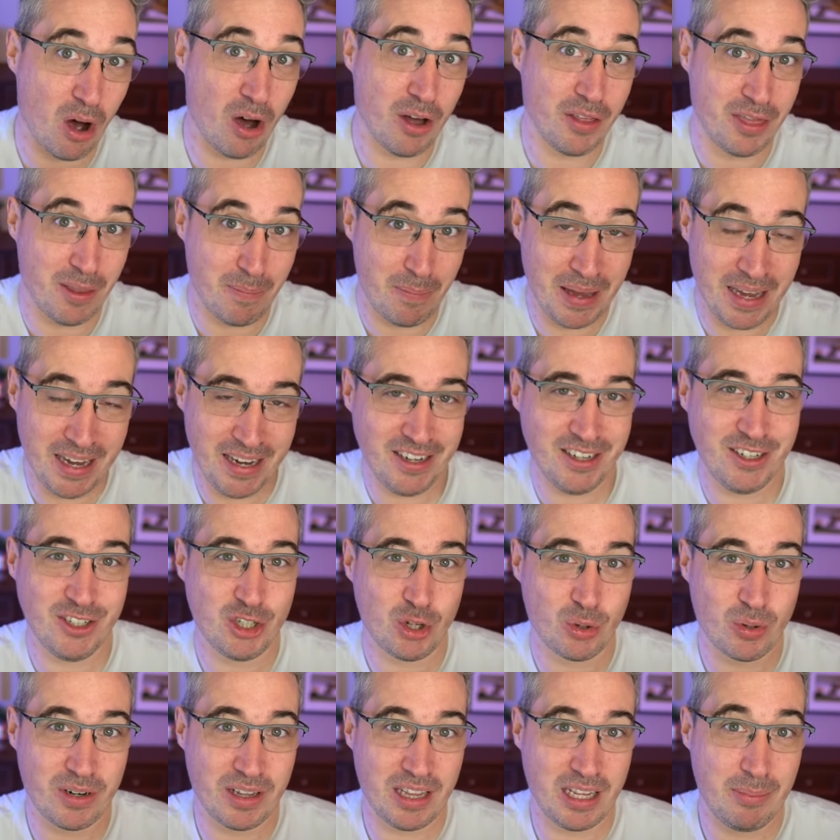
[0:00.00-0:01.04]
on the
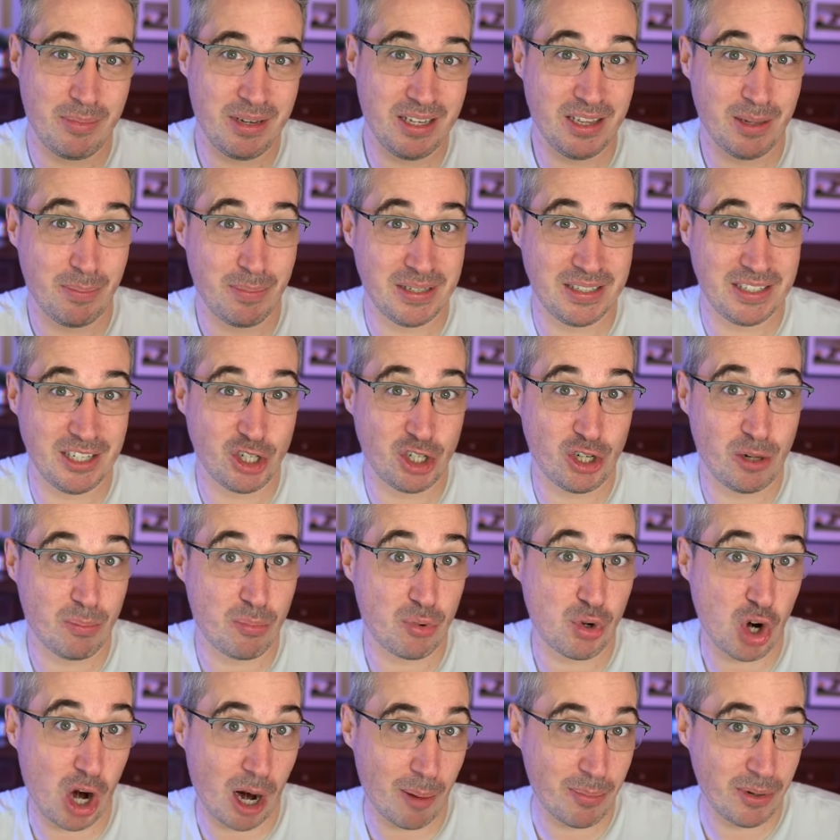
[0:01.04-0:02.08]
page or do they mean the
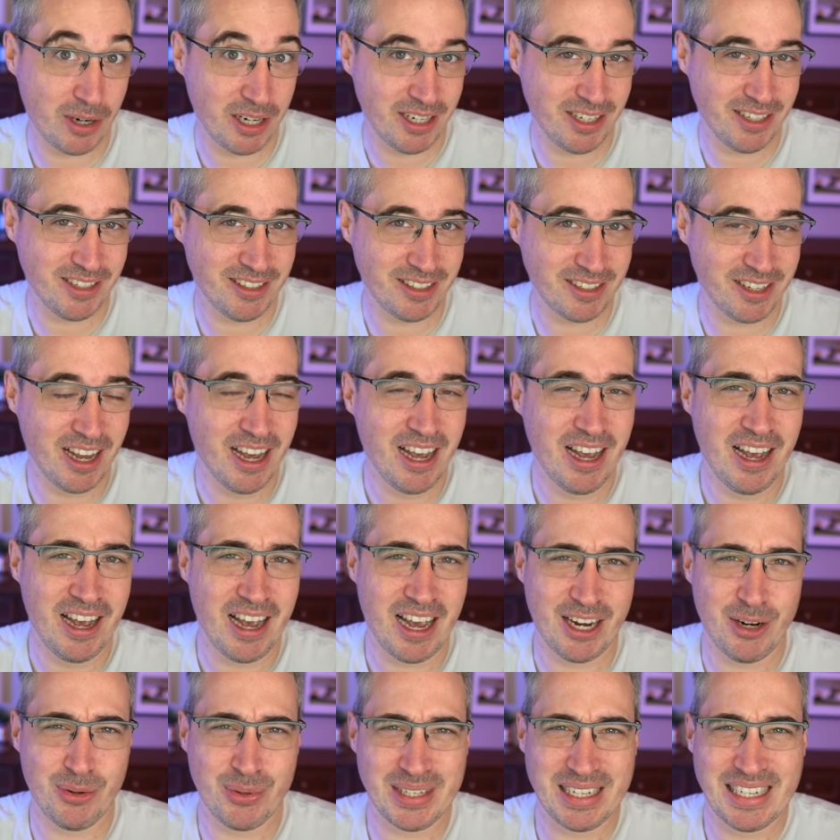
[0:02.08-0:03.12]
position properties?
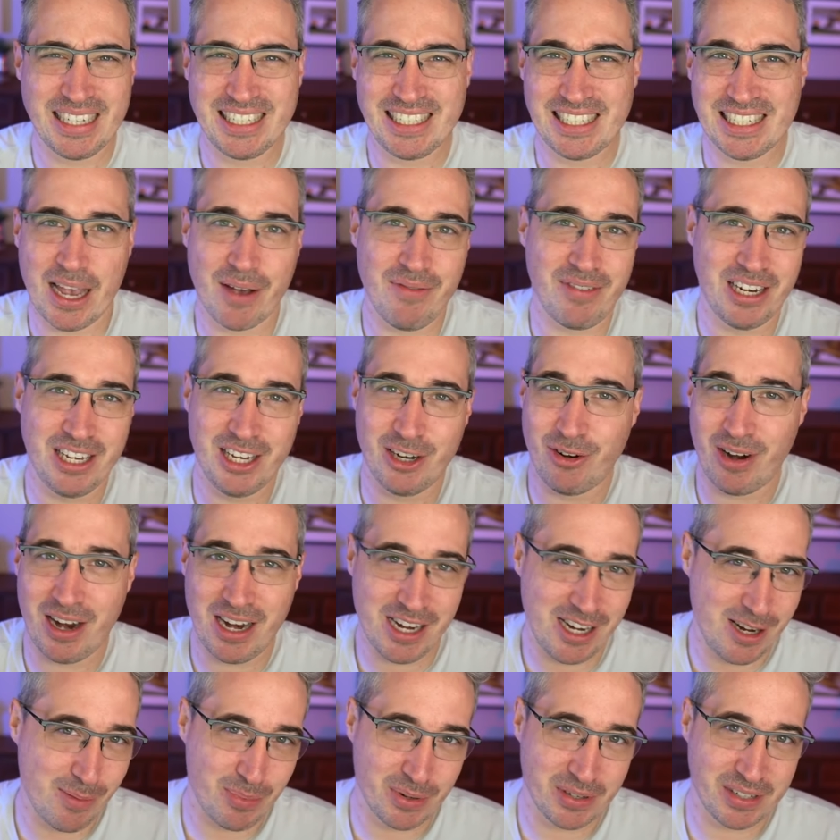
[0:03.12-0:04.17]
And it was like 70 or
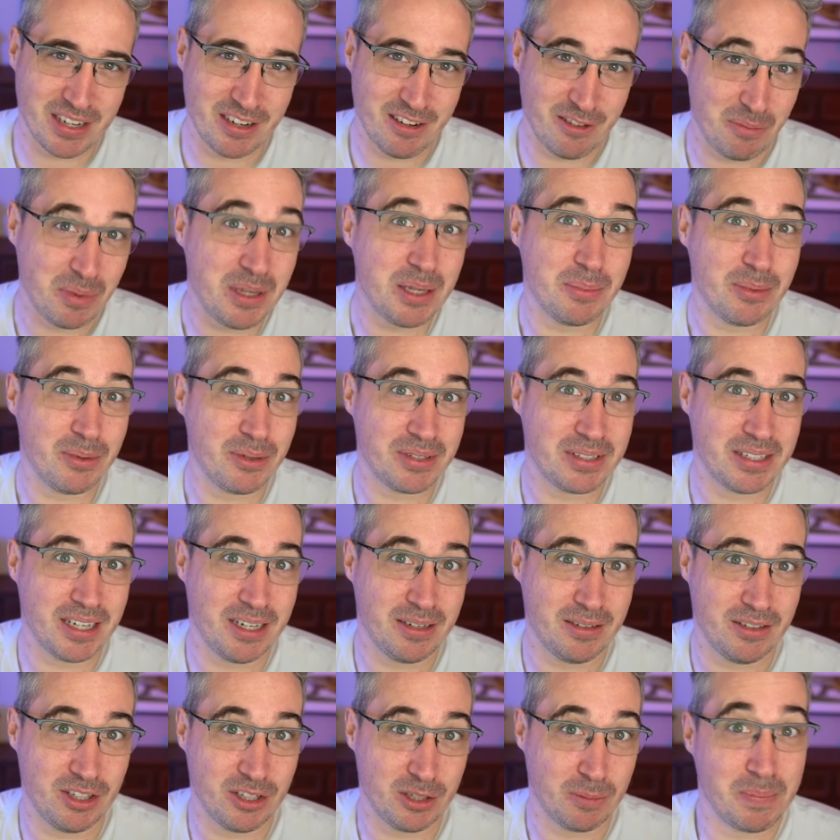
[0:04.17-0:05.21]
80% of people
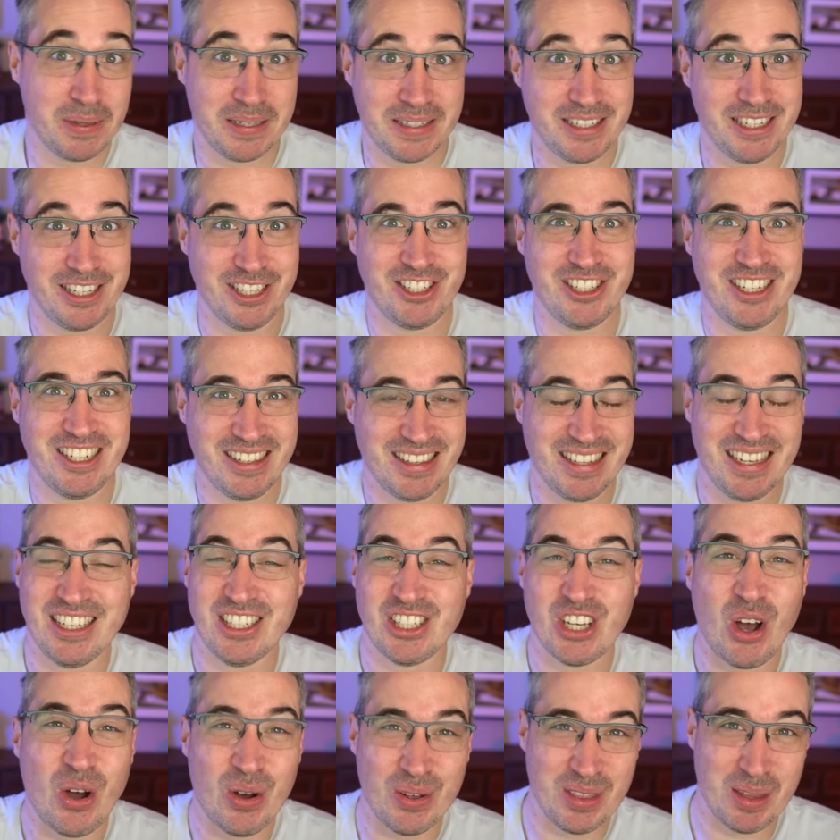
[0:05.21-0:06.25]
said just positioning
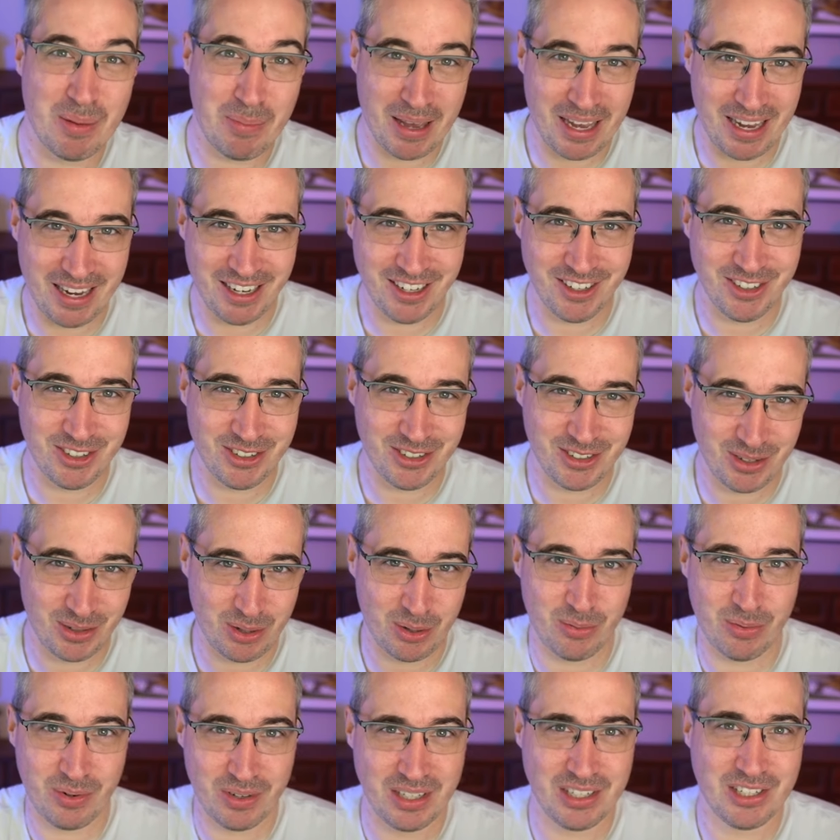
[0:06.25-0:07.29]
things on the page. So
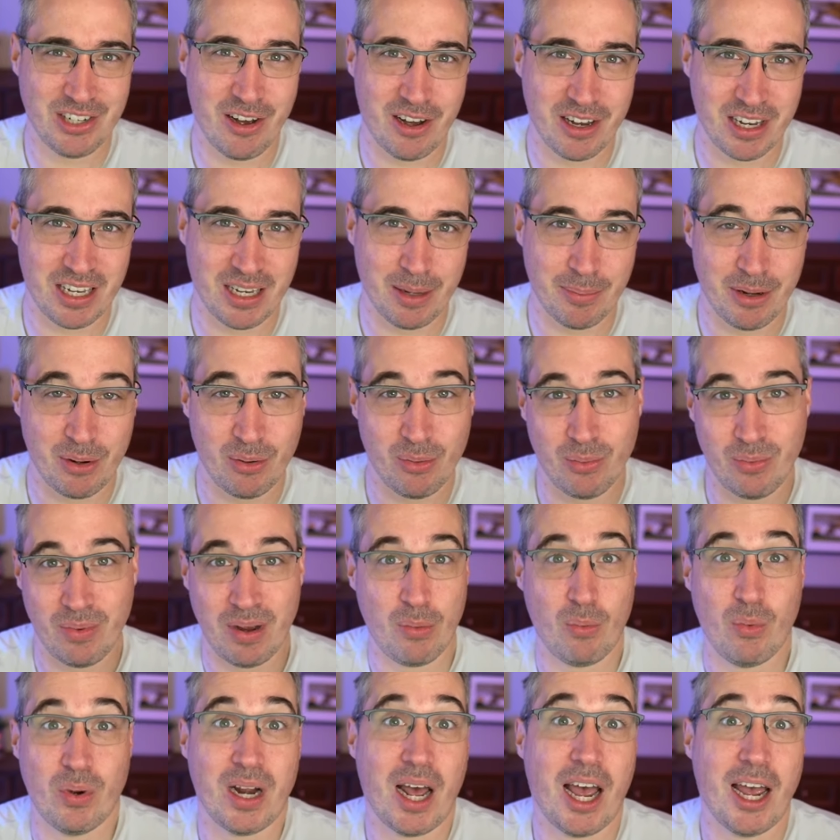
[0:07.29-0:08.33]
they're really talking about
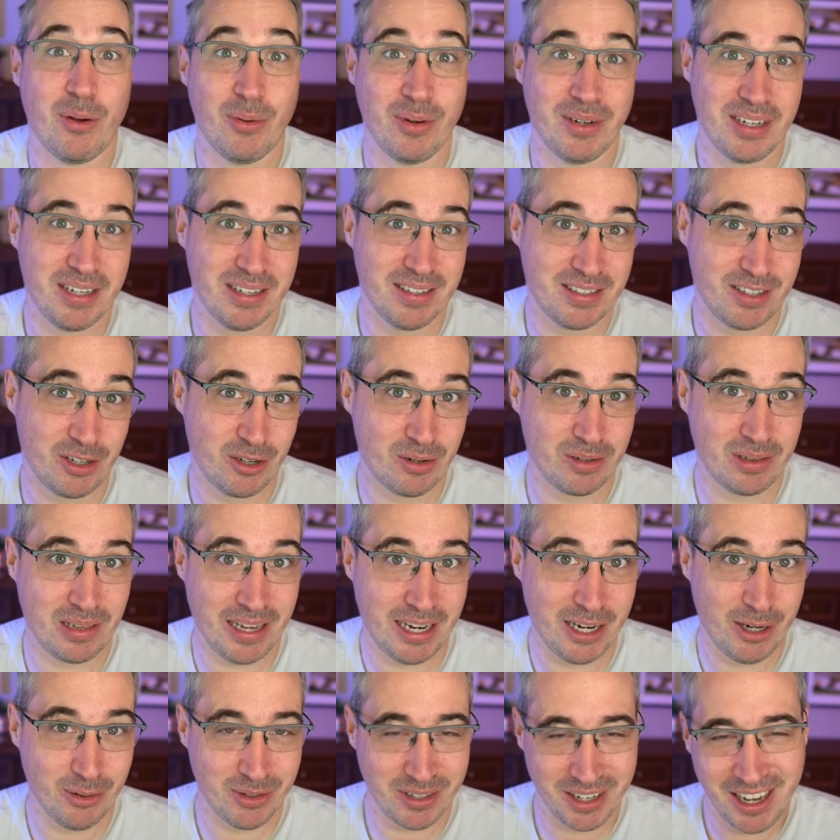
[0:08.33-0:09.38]
what I would consider
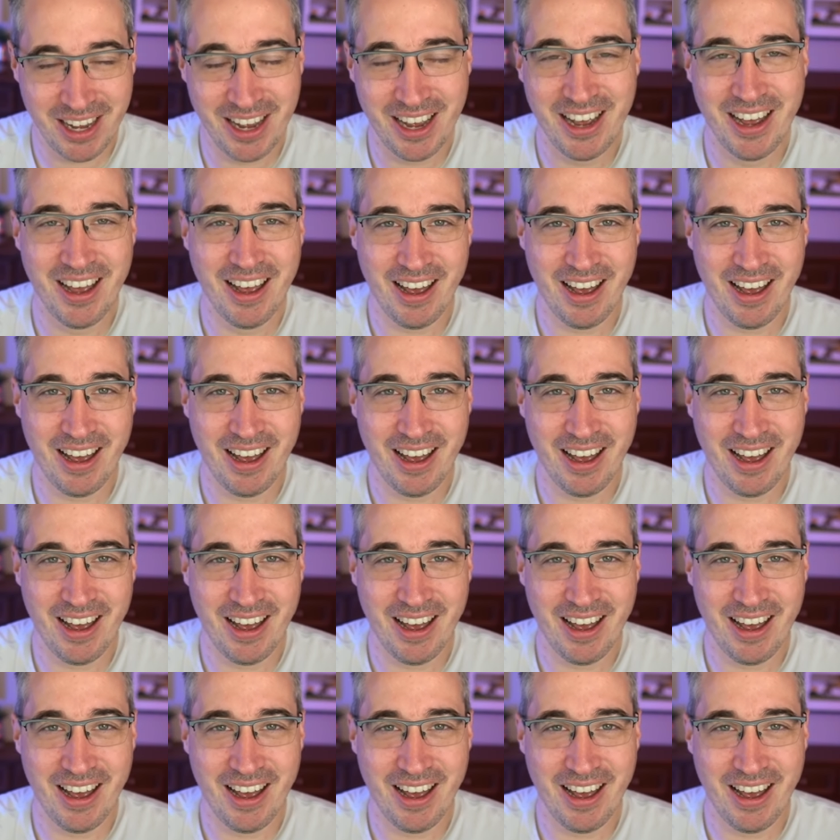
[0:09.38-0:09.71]
layout